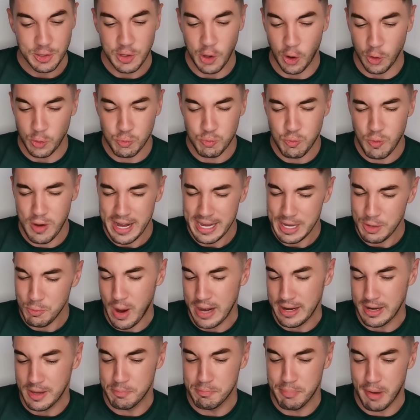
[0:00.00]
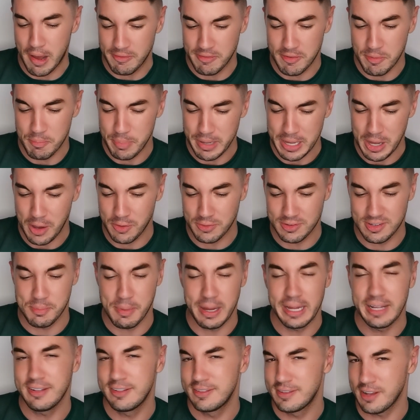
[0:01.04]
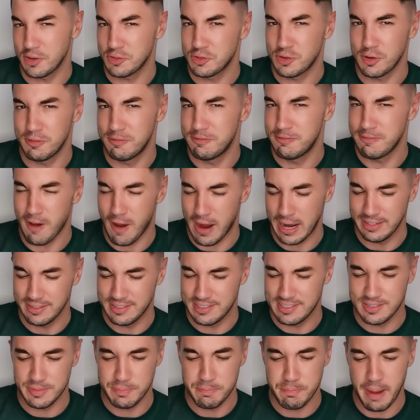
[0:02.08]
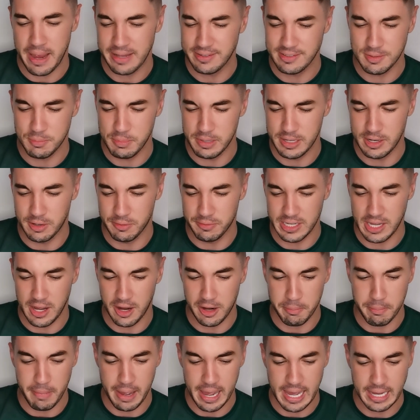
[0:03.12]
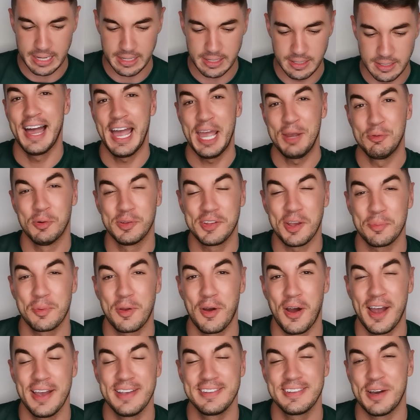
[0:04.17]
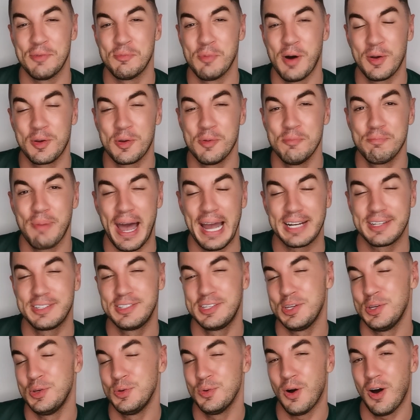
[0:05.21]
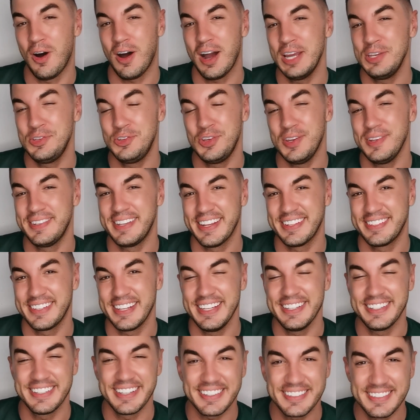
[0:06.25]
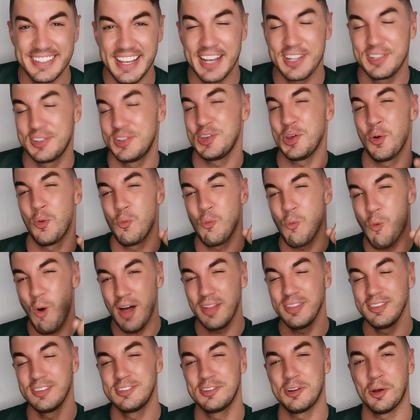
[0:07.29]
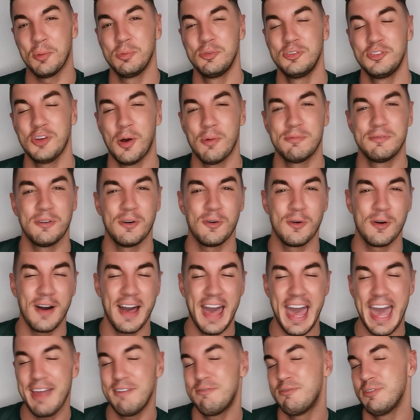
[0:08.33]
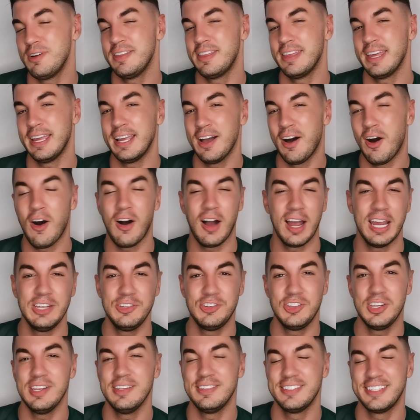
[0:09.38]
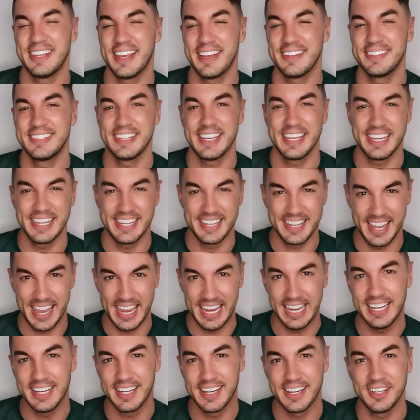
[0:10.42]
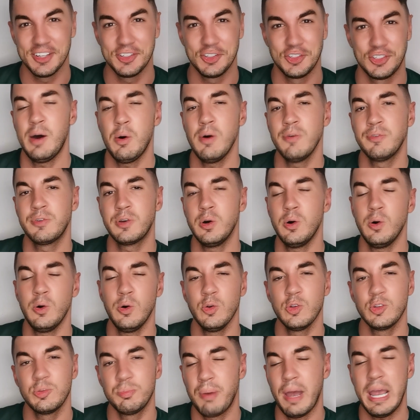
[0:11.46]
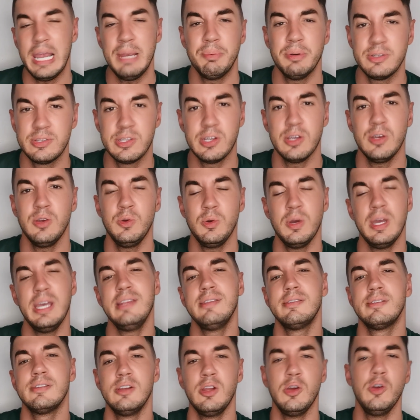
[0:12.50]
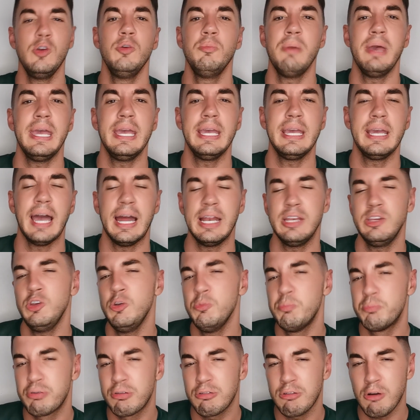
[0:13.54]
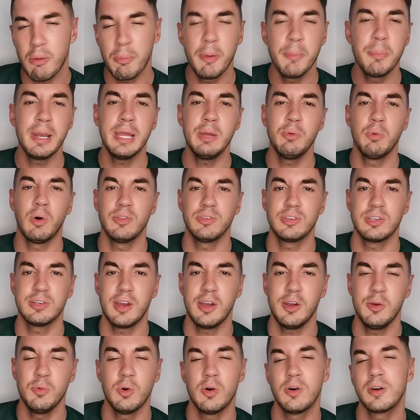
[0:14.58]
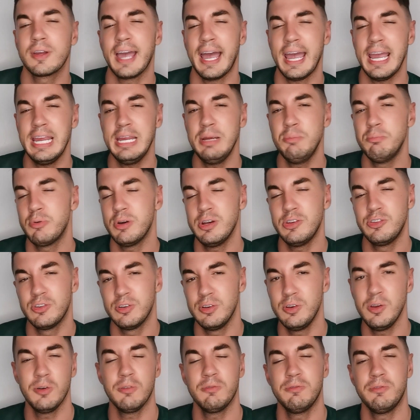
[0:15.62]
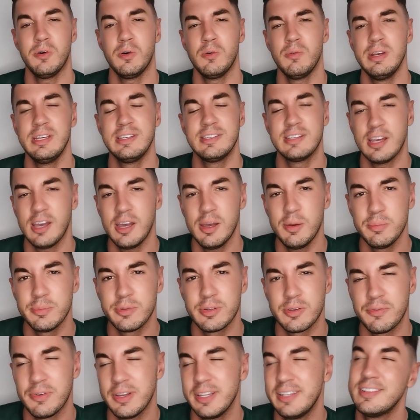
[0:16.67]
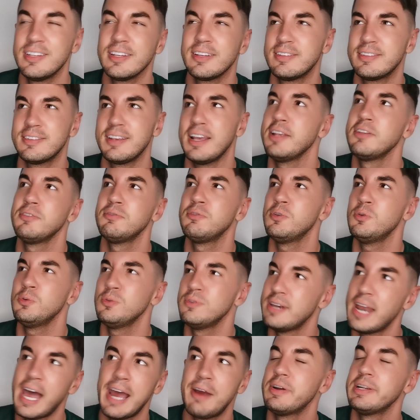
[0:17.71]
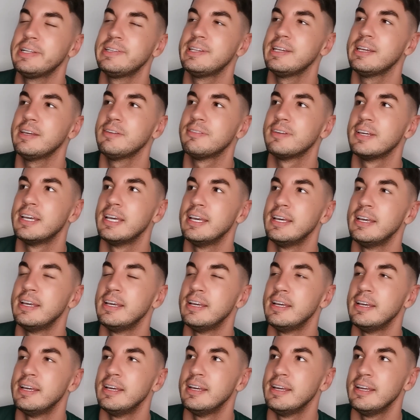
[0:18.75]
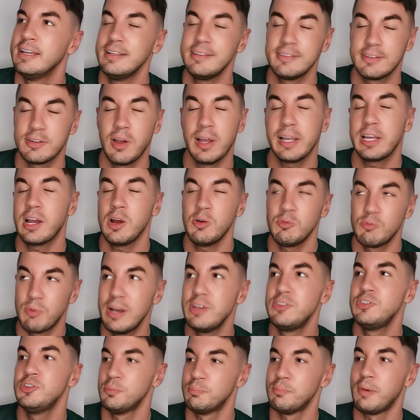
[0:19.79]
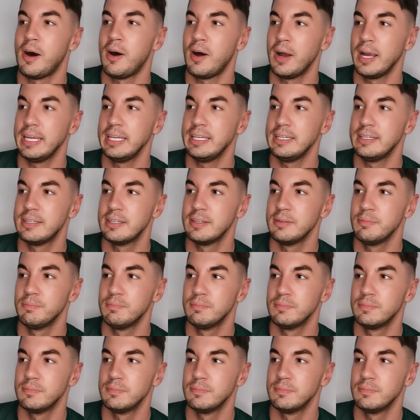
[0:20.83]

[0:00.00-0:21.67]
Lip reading: God really went above and beyond to make such a fine specimen of a young man. Hey, what's up guys, and welcome back to IGCSE Success, your one-stop shop for everything IGCSE English. Now, of course, paper 2 is looming, and you probably want to know what Cambridge look for in terms of a successful narrative. It's like I read your mind.